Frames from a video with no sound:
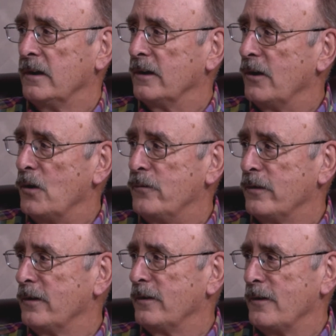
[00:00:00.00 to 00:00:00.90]

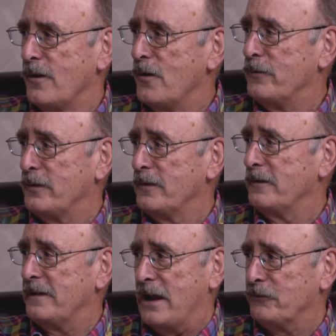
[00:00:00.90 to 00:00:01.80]

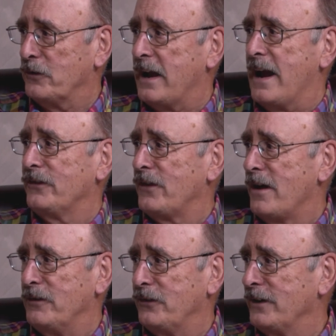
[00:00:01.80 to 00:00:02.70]
over natural gas,
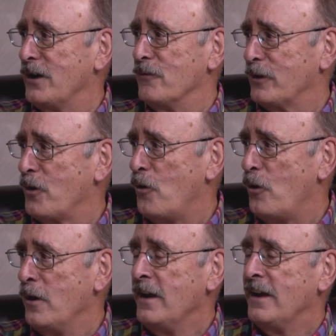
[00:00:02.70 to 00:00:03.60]
obviously over coal.